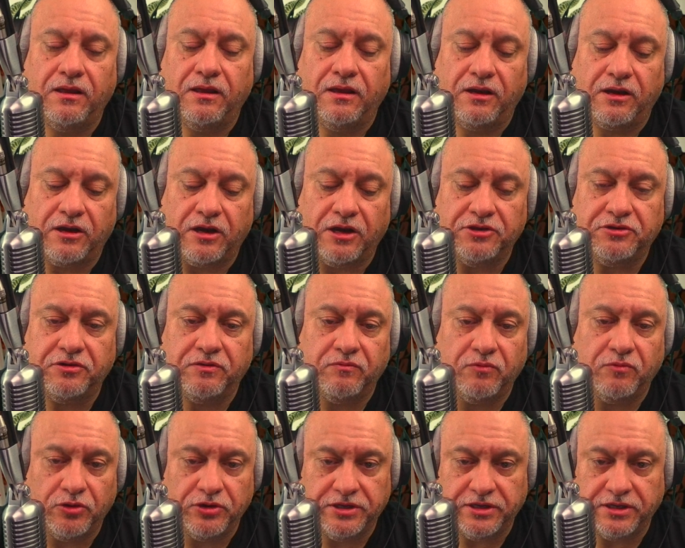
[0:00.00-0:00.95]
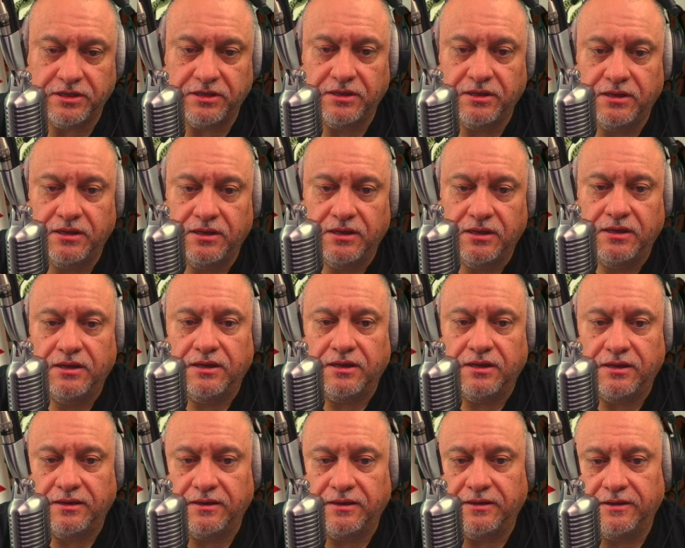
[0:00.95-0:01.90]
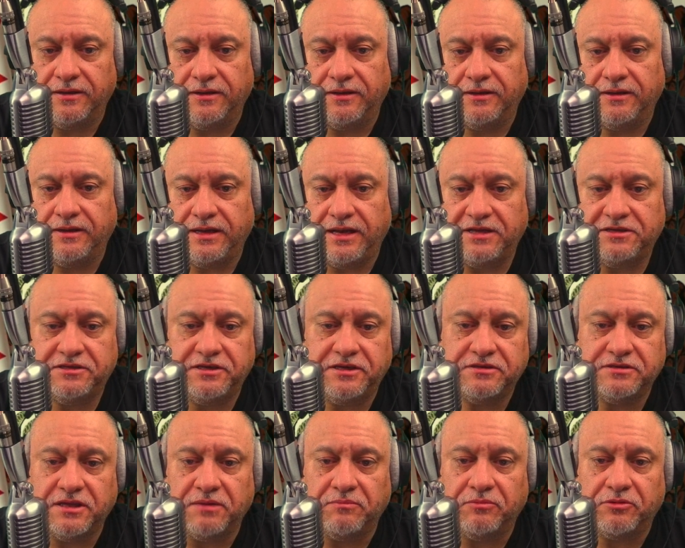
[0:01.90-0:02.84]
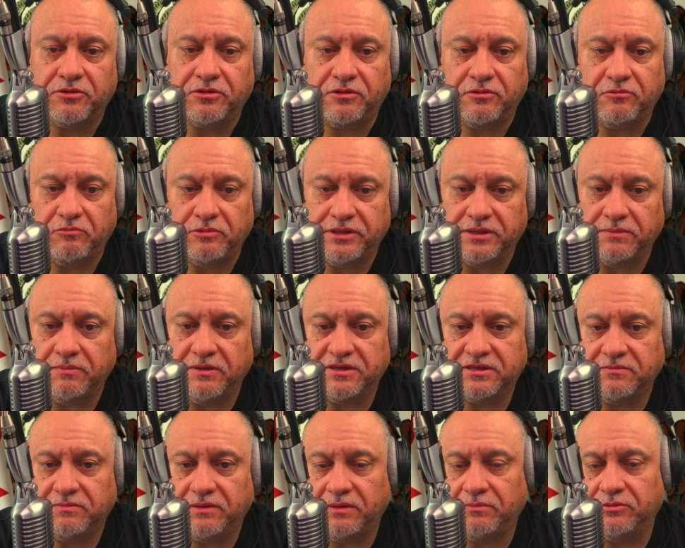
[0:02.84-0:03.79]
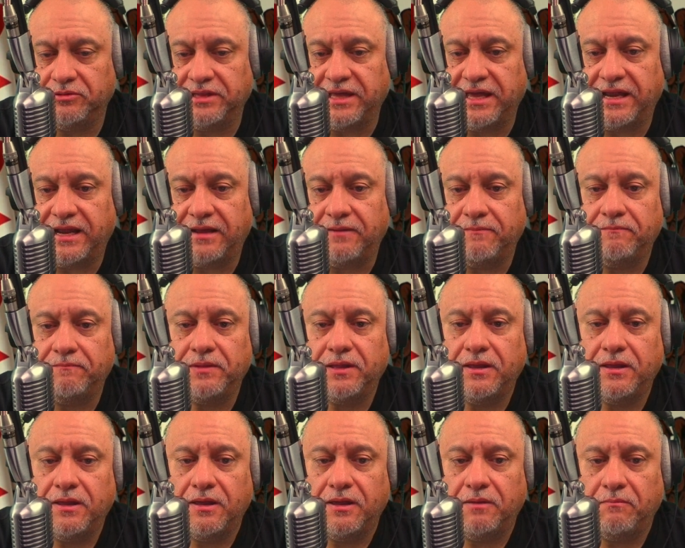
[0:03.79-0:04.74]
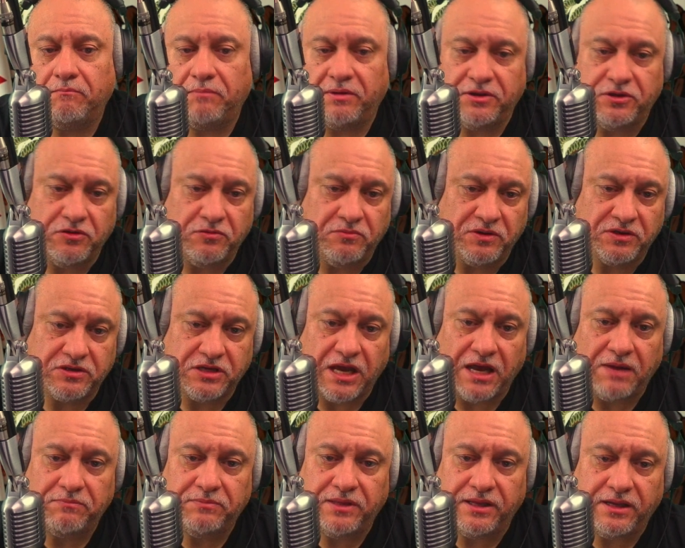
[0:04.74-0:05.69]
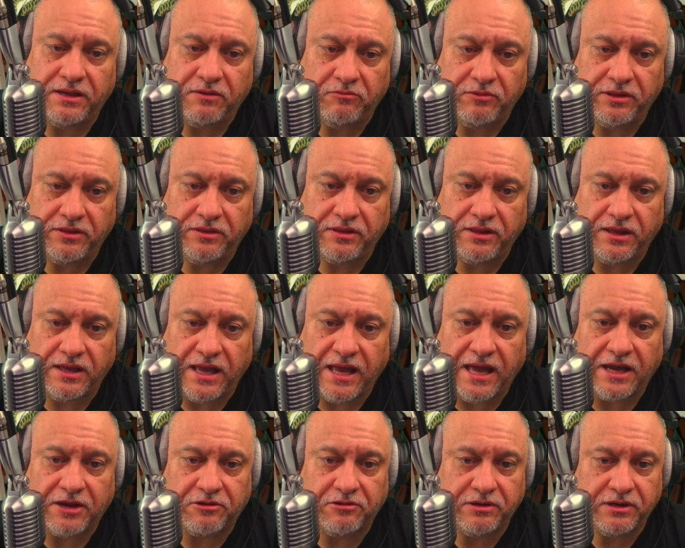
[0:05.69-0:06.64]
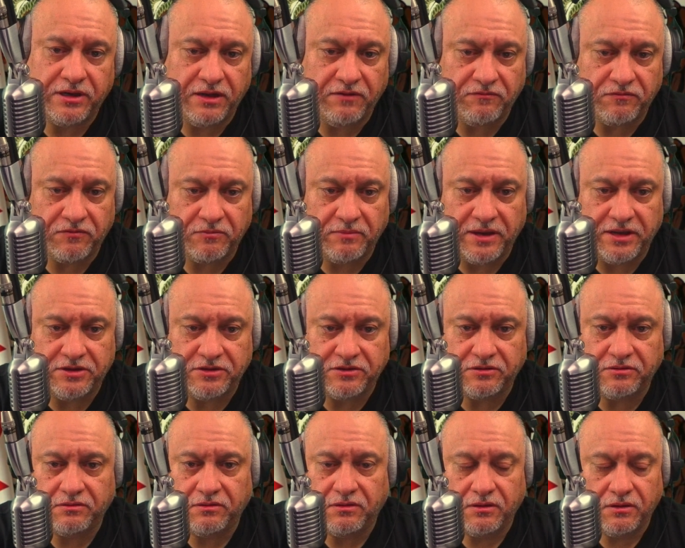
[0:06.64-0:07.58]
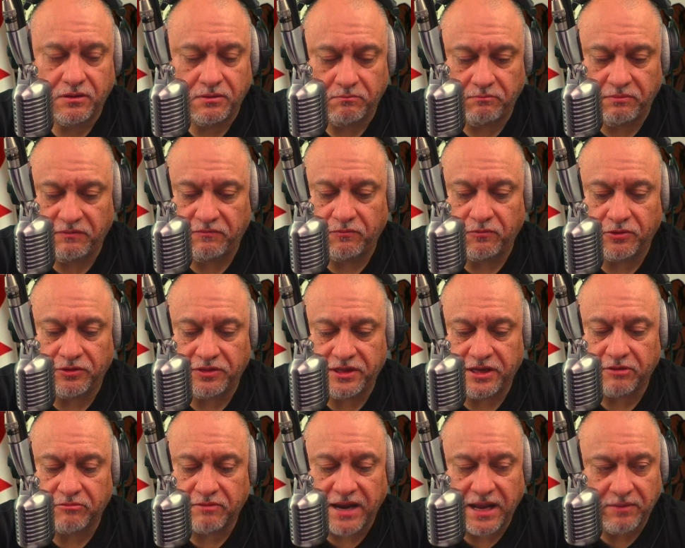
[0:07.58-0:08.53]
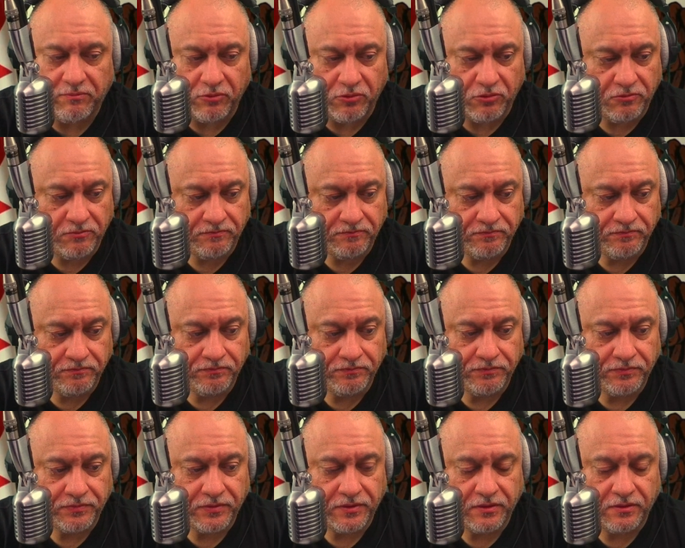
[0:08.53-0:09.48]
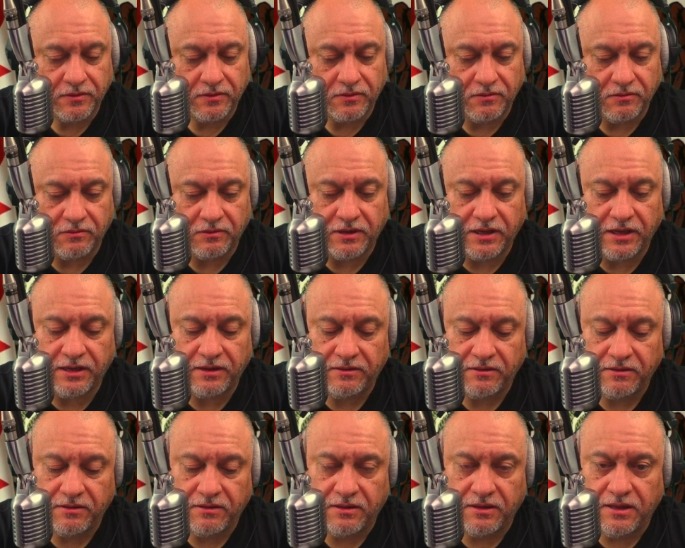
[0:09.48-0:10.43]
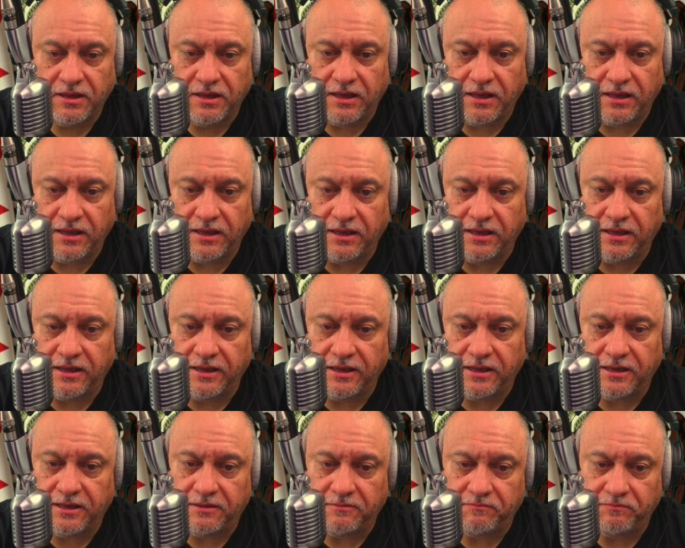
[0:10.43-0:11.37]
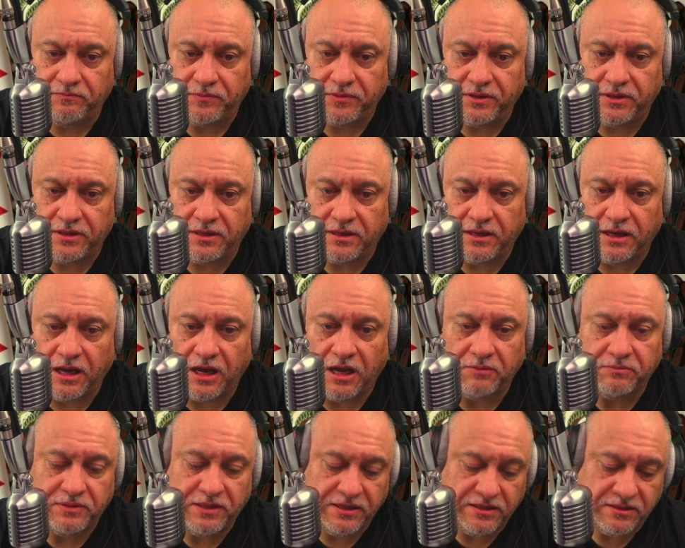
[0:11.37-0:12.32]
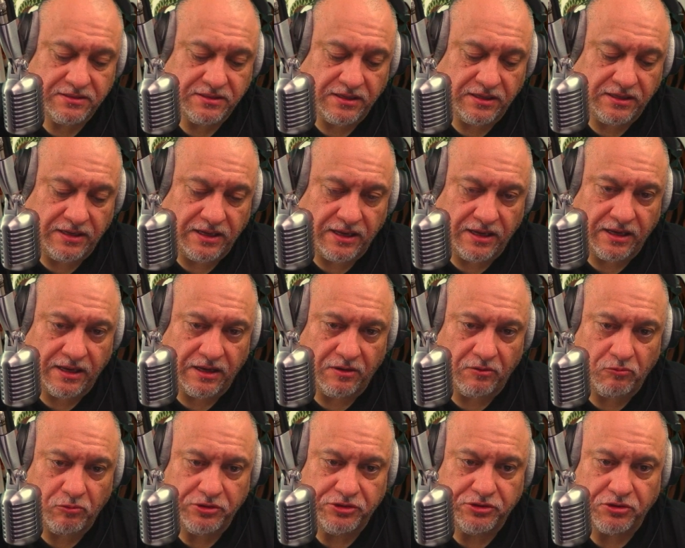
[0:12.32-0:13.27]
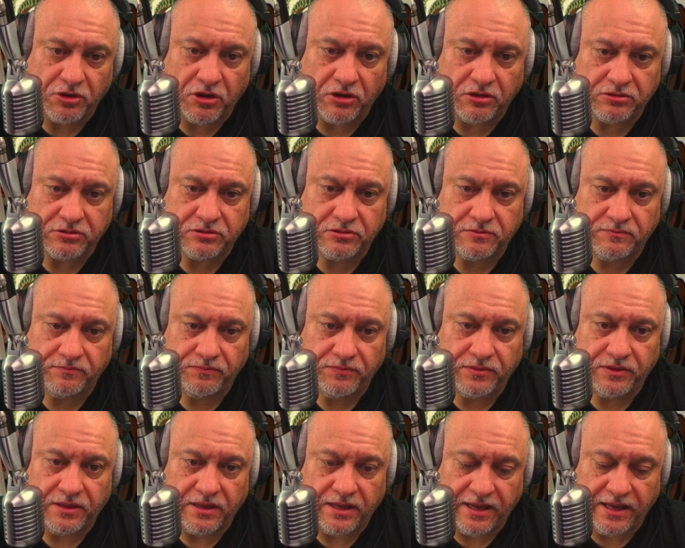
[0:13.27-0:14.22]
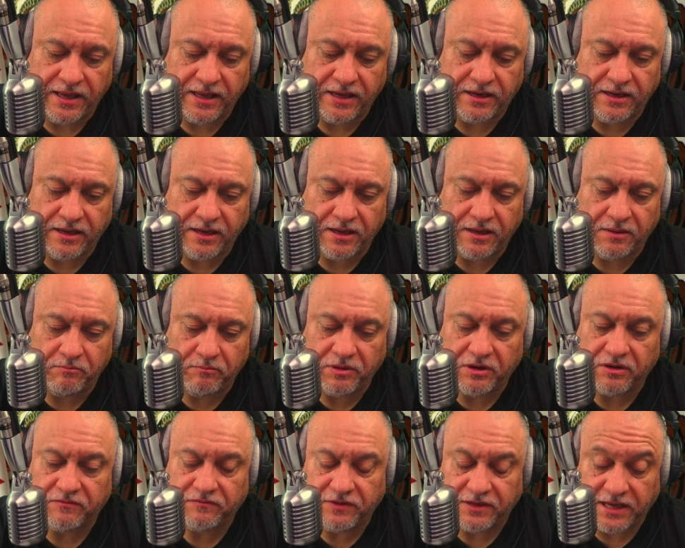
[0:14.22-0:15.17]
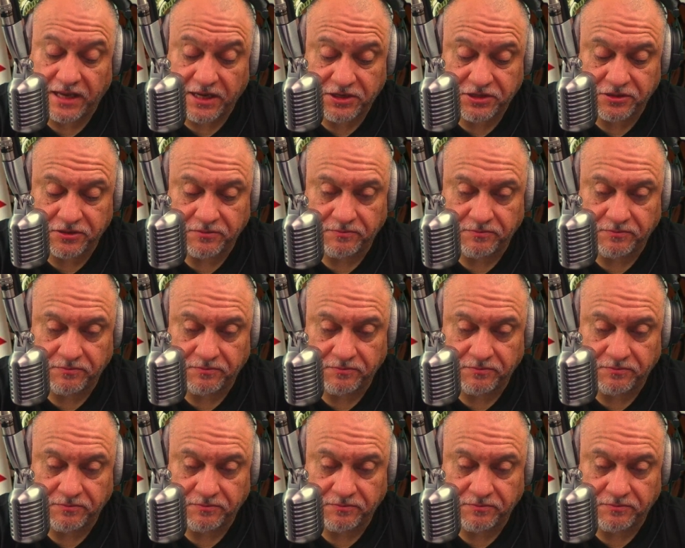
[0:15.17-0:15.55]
country of origin, HTS number with the best available data, but you must update it with accurate information before the arrival. Okay. Uh, Updates and withdrawals and verification.